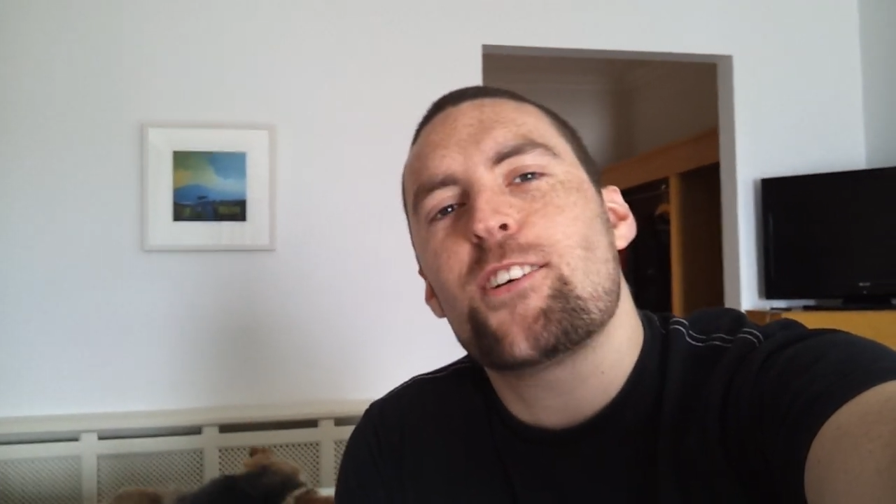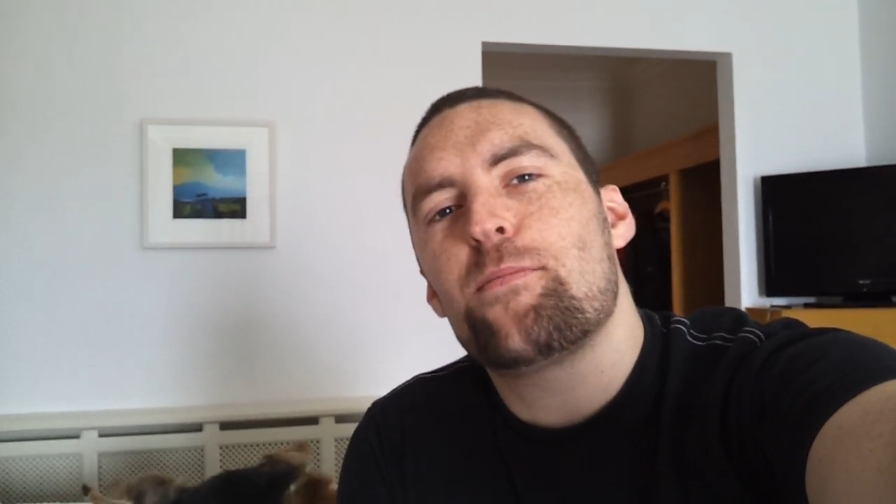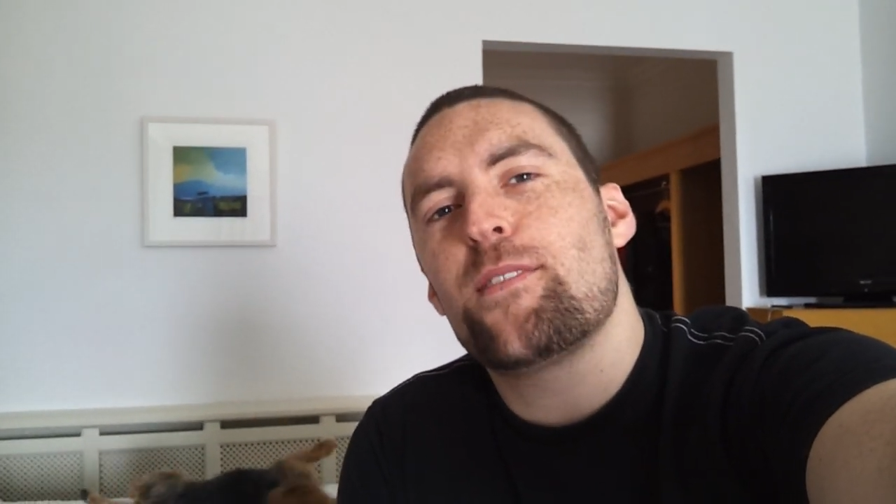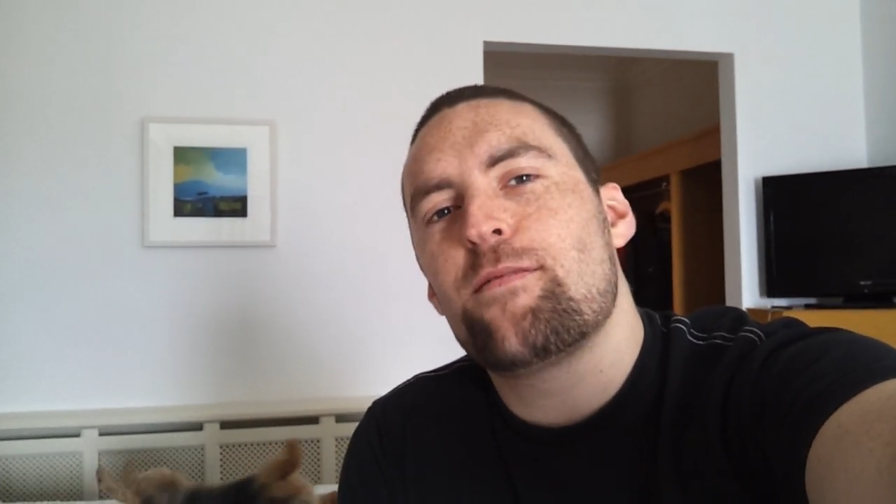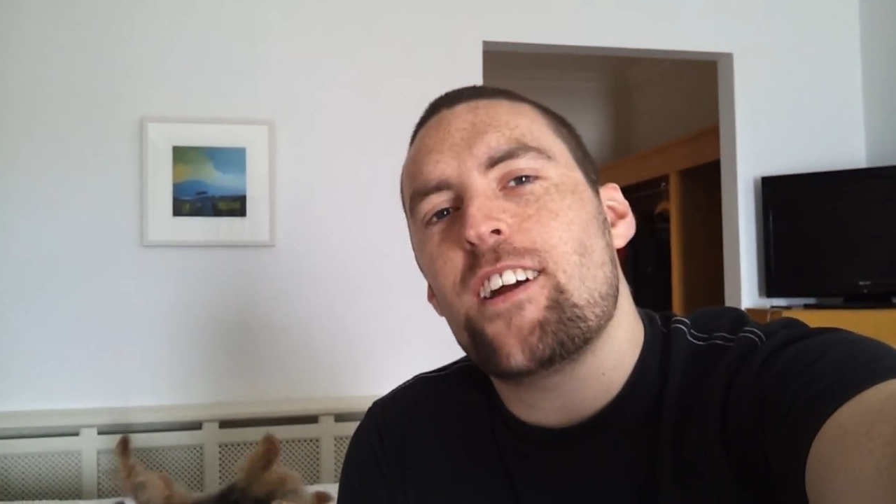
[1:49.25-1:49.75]

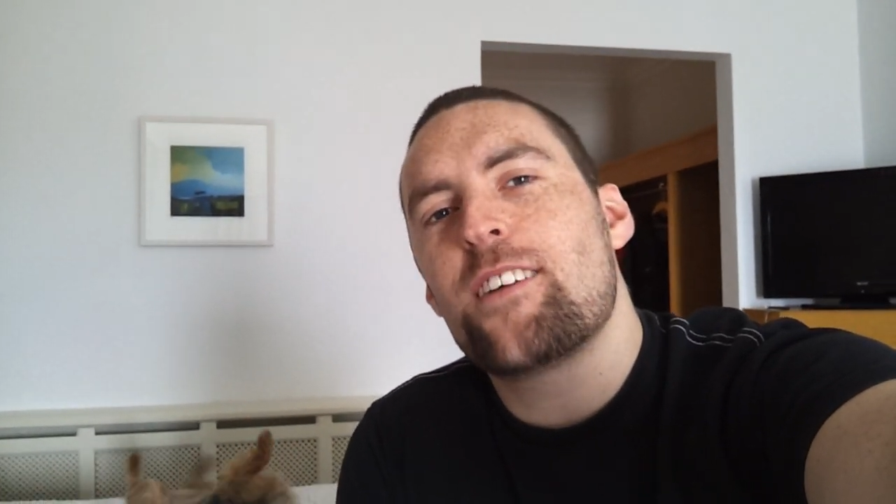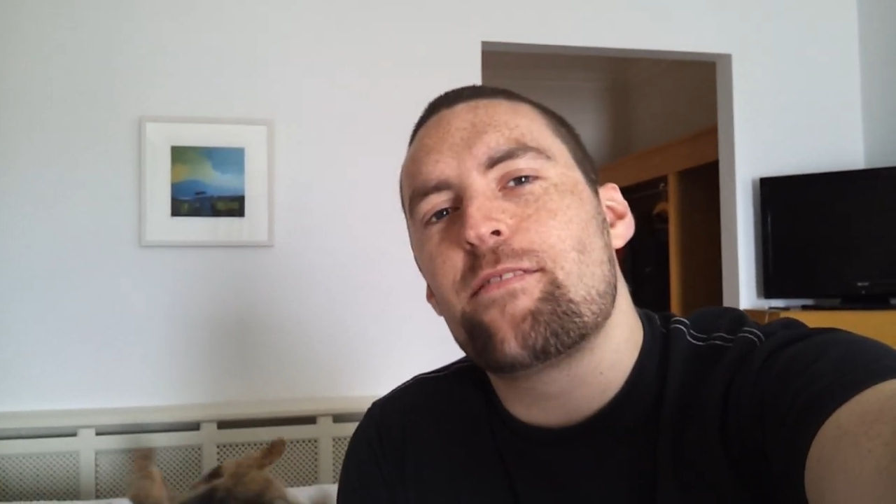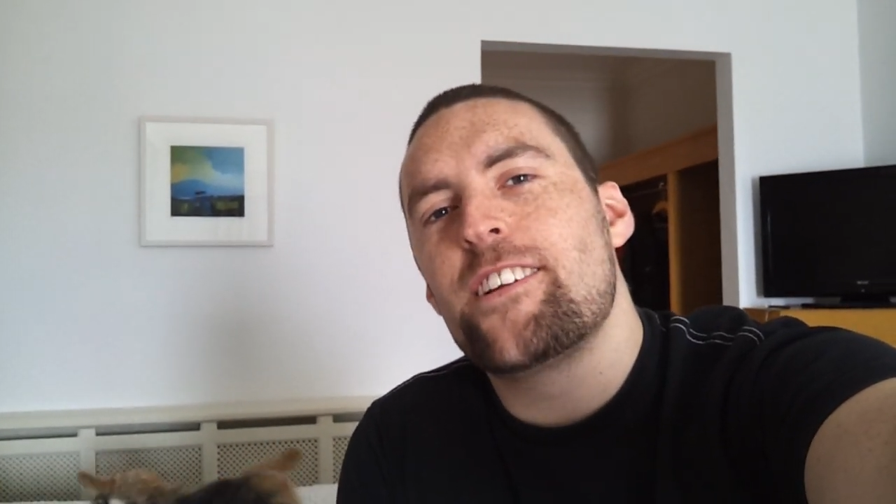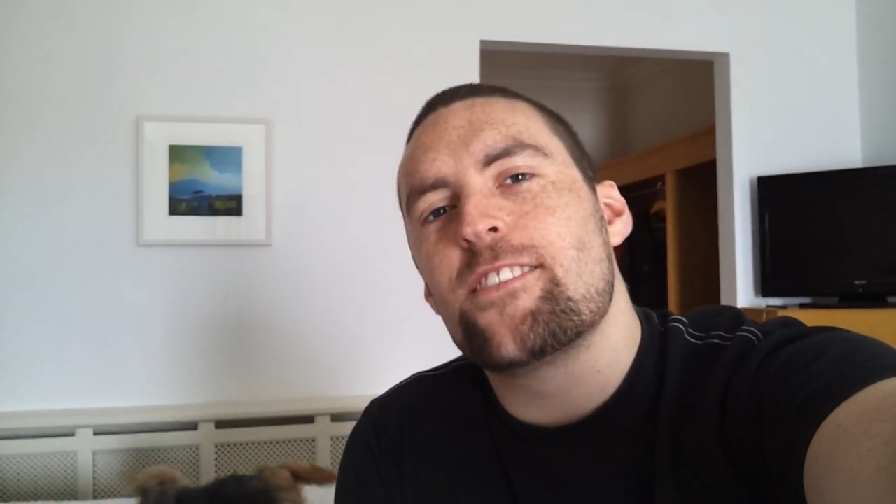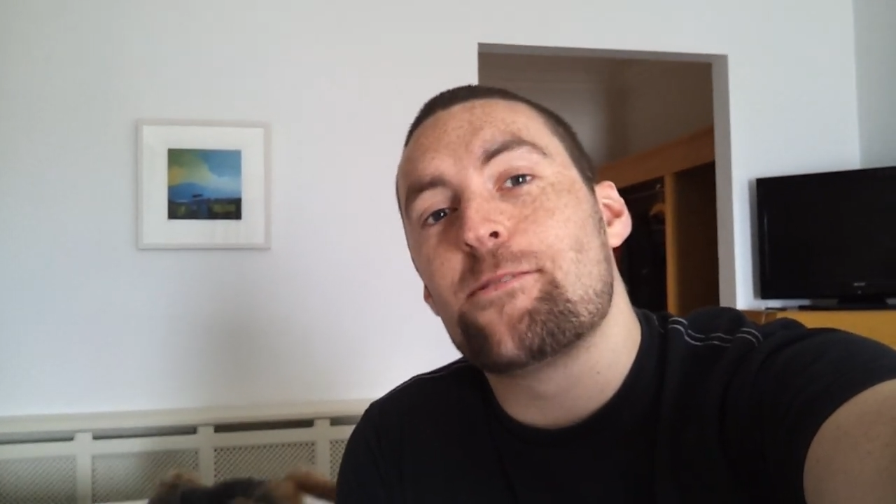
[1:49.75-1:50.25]
couple of vlog
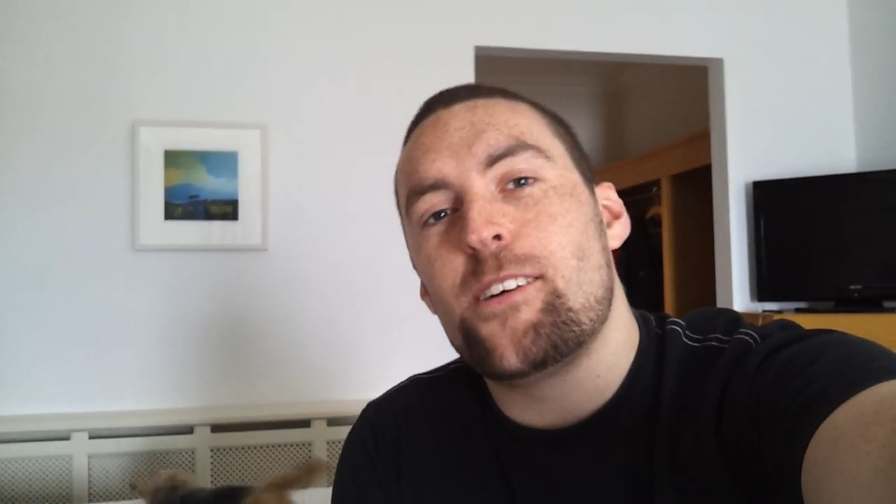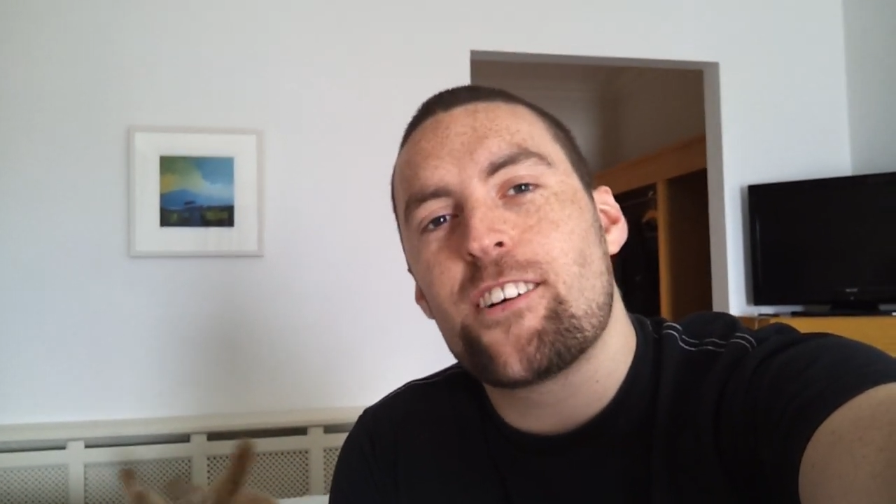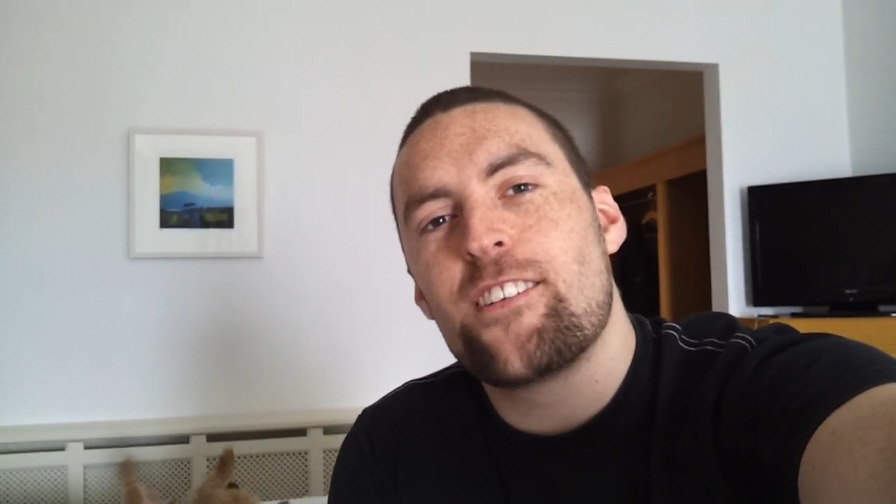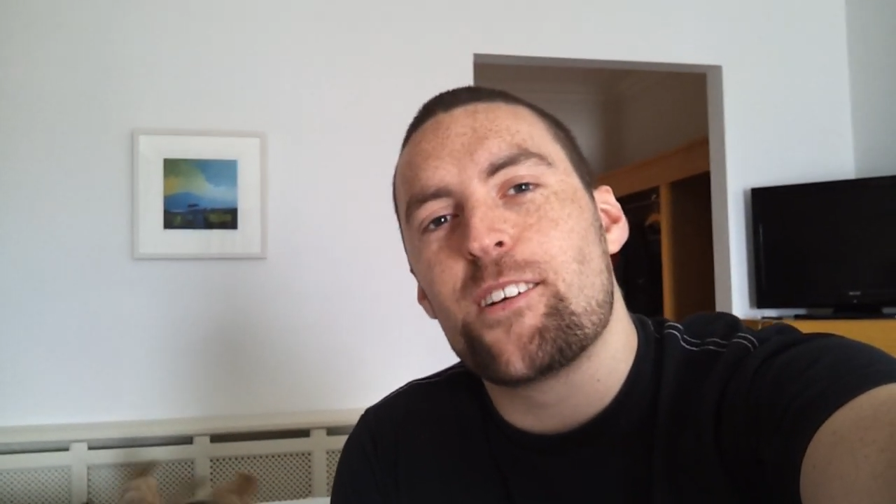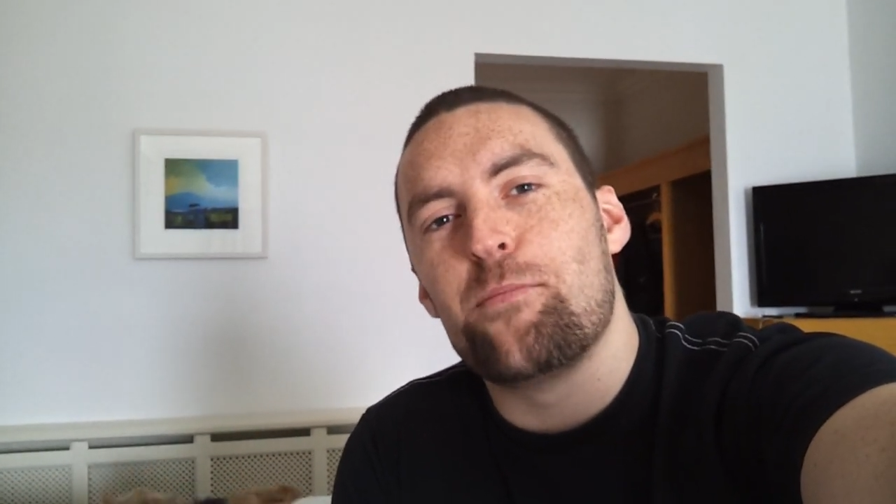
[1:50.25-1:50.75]
videos
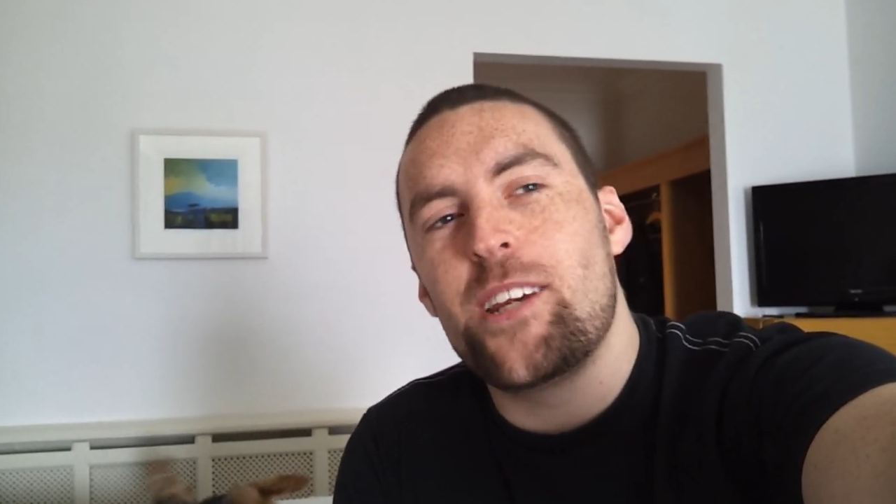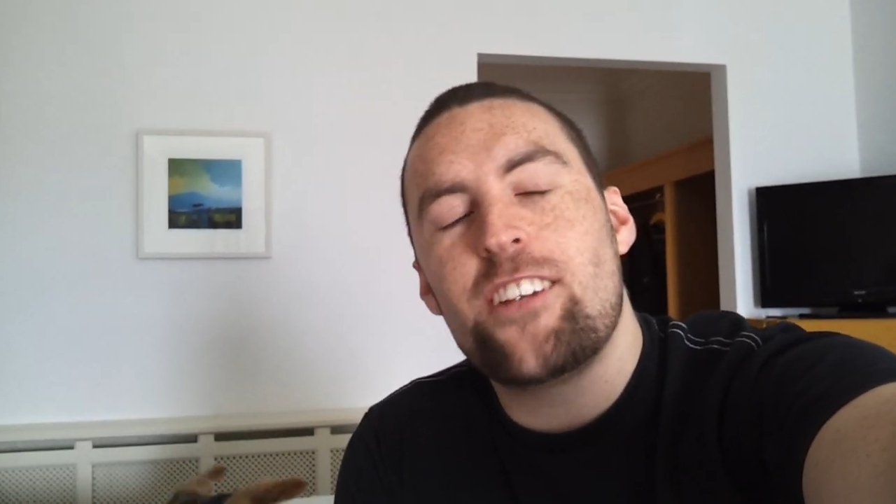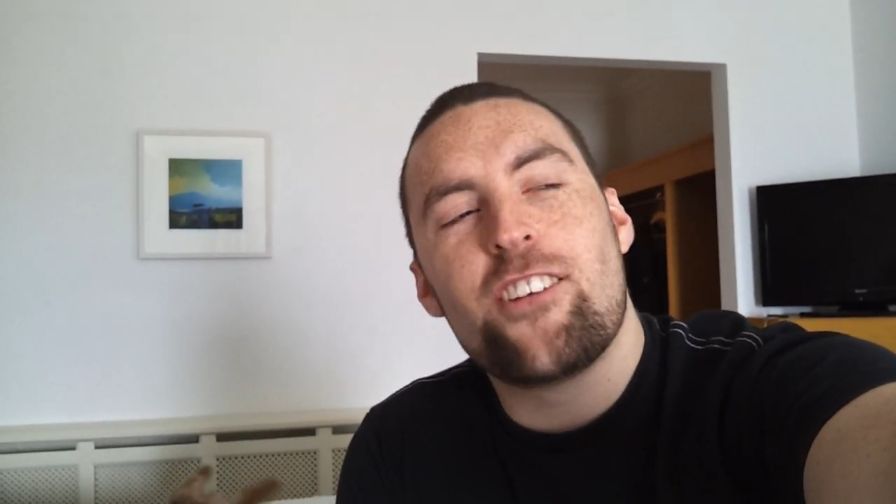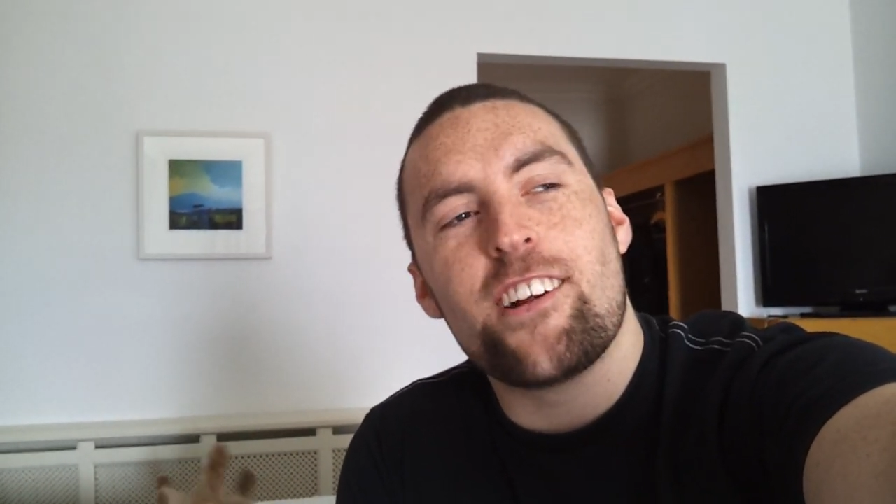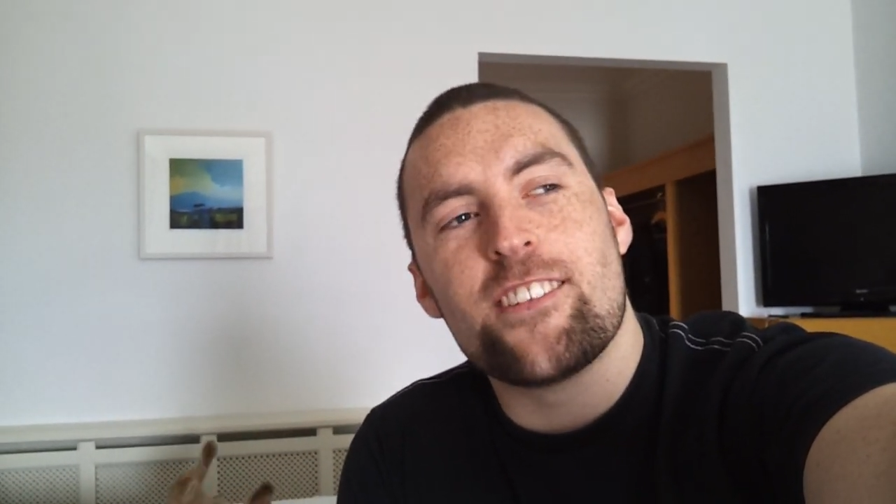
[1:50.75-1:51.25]
walking around the
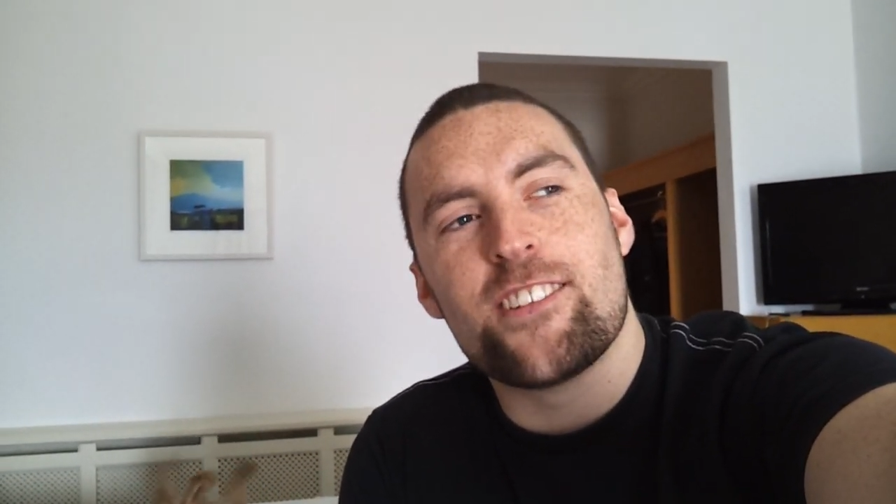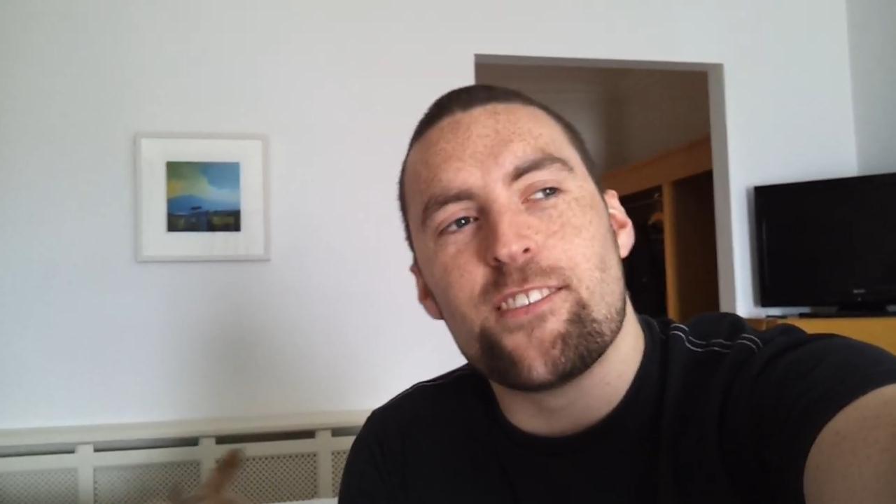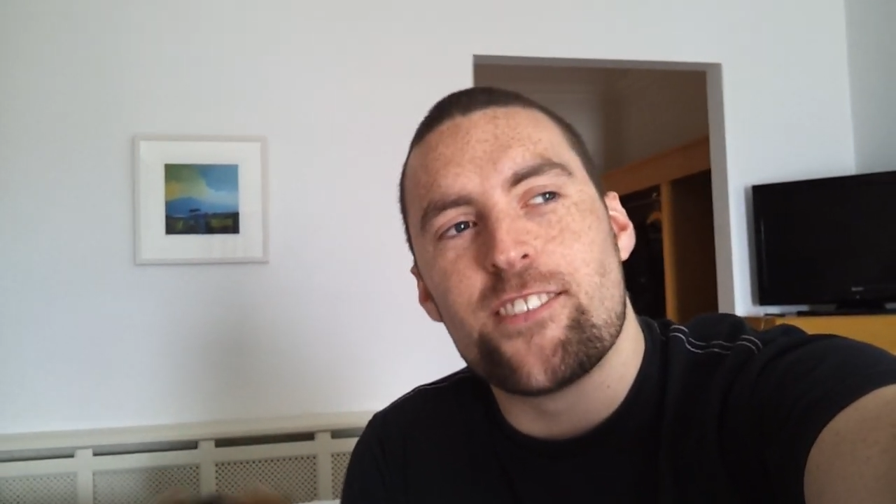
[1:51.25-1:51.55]
beach here and stuff.